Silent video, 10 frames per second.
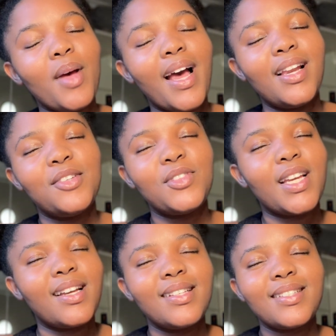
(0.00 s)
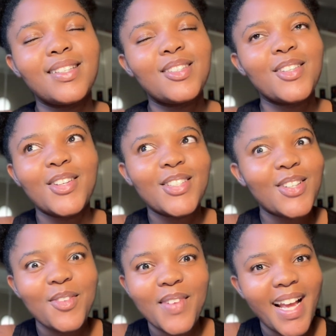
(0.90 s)
I love you guys
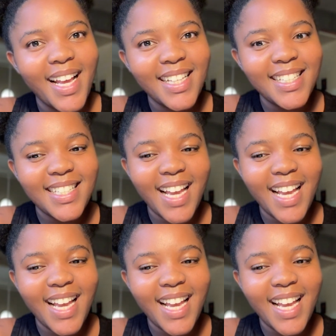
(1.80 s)
so much.